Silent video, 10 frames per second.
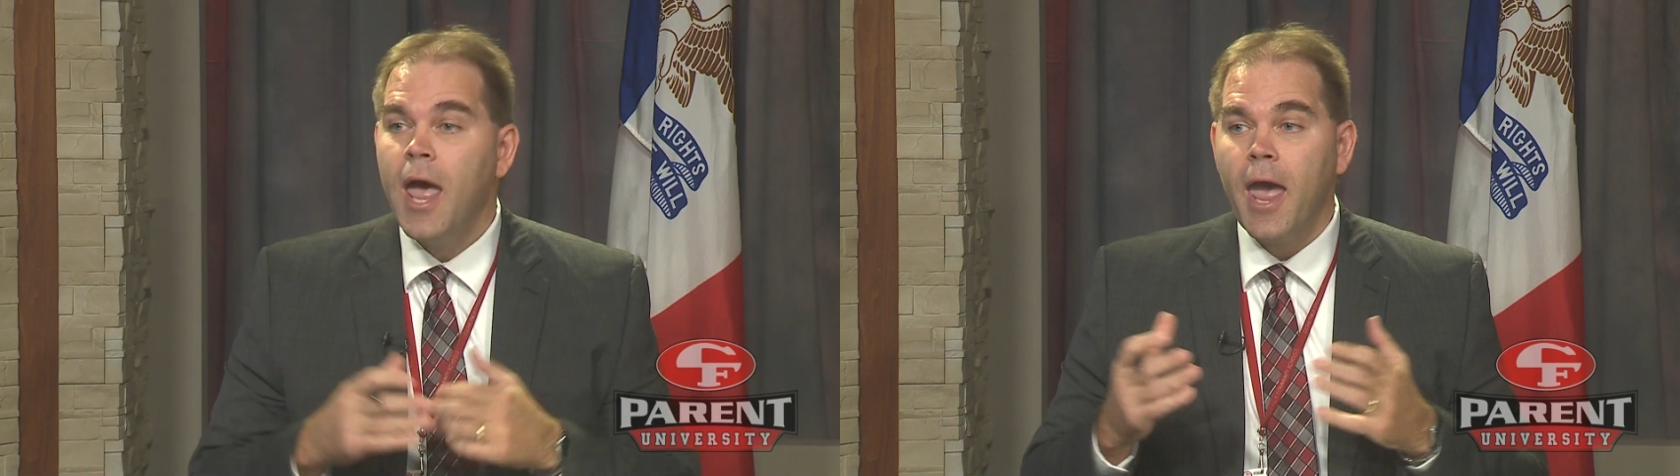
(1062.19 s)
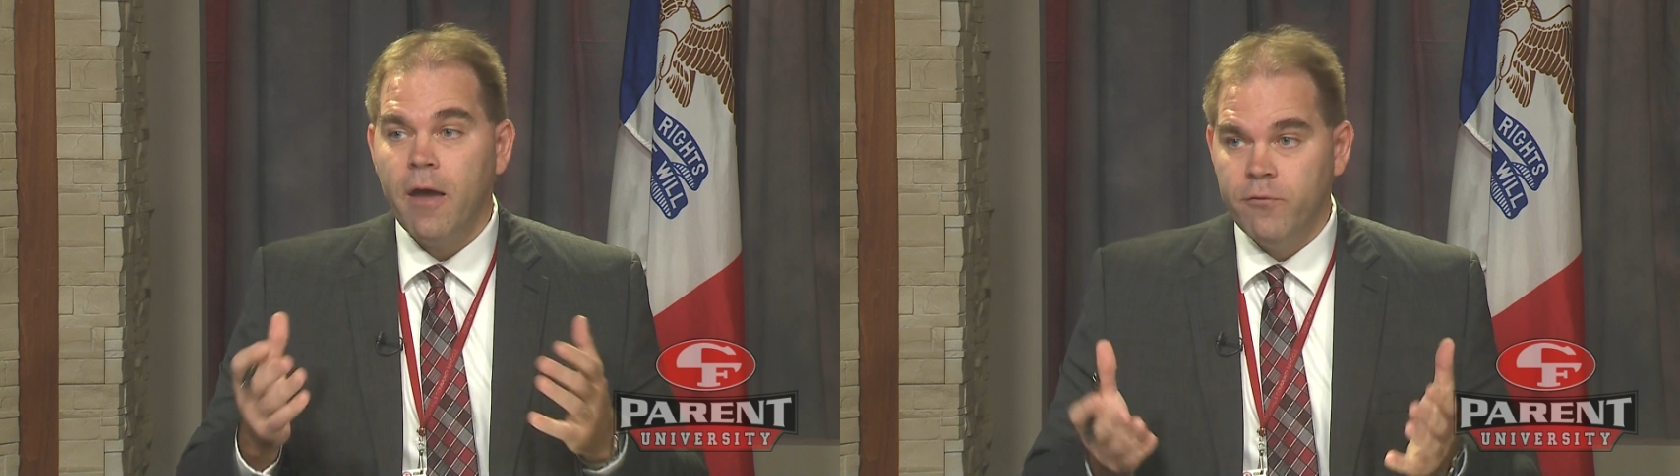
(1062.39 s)

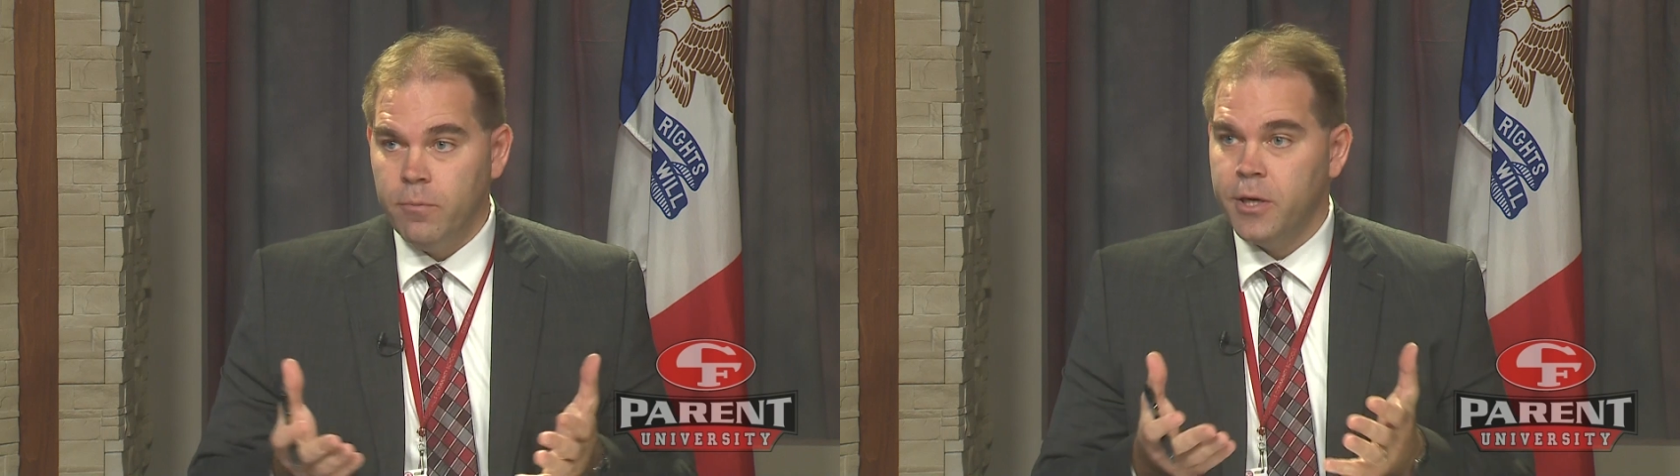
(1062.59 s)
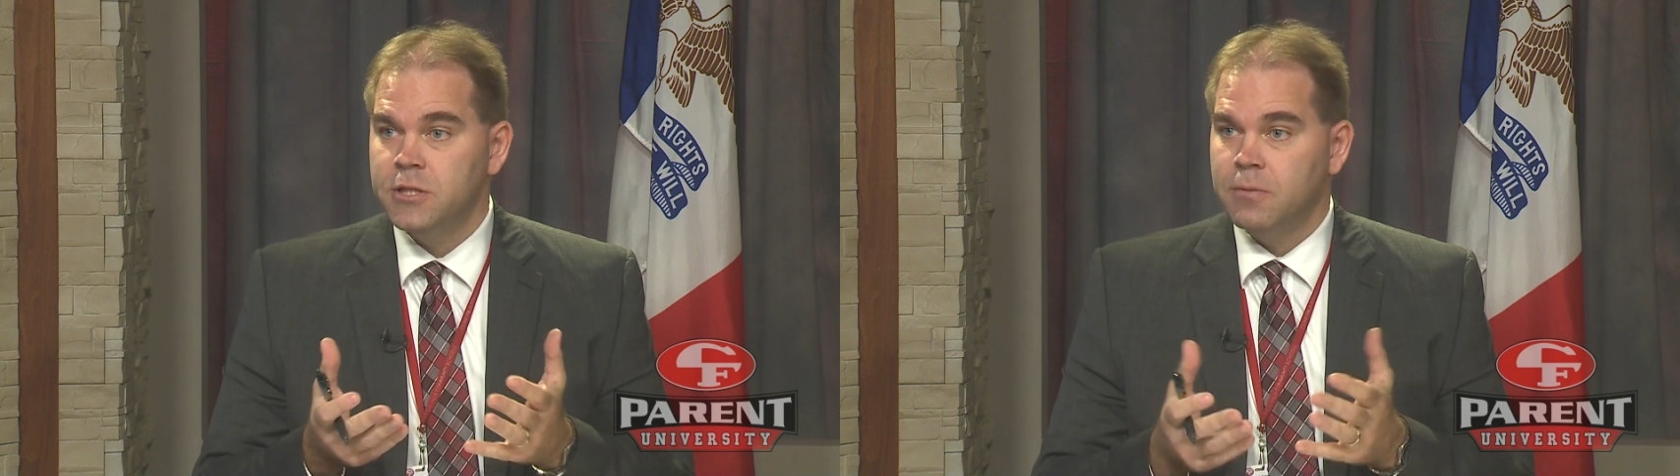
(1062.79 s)

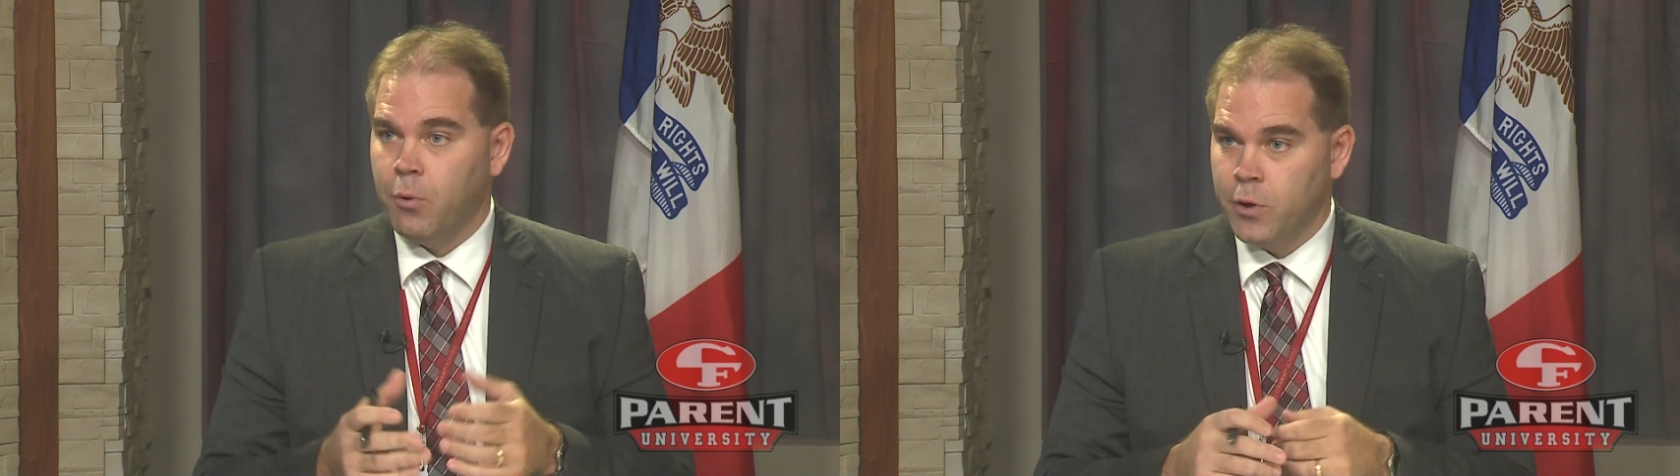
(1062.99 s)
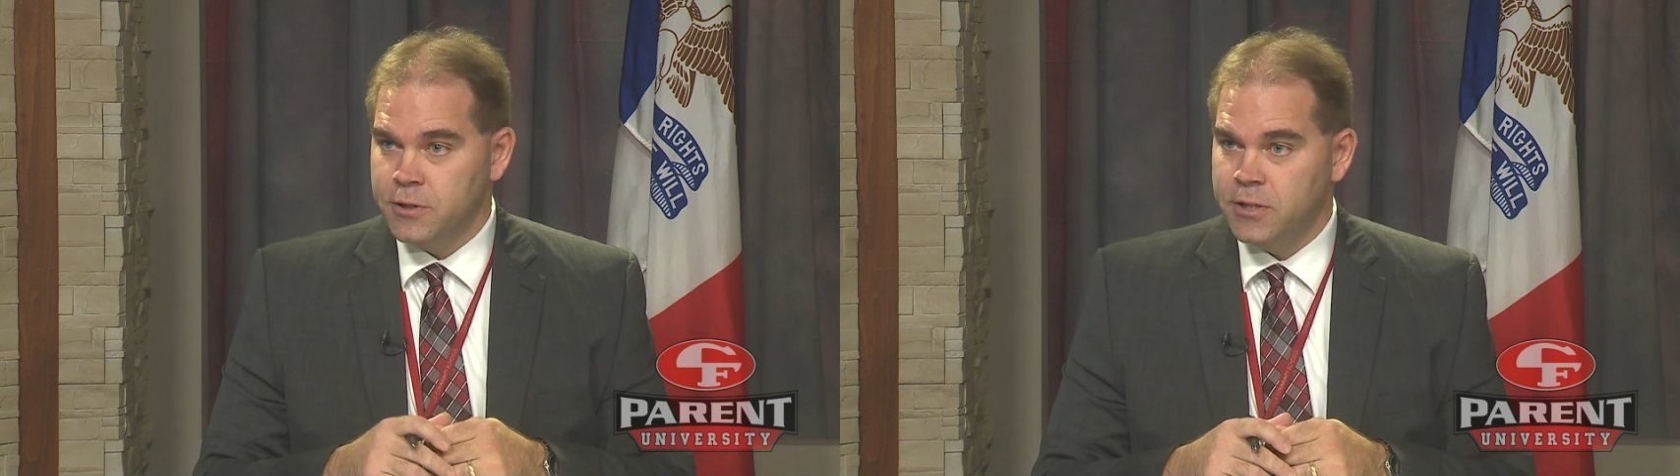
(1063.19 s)
everybody
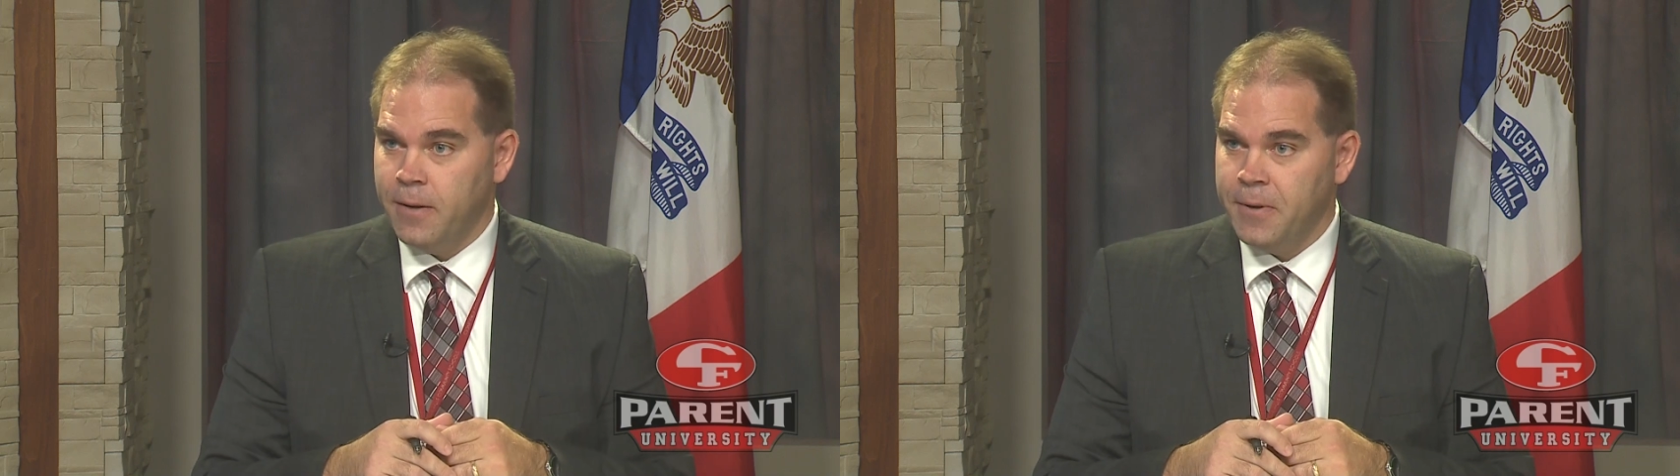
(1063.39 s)
supports that,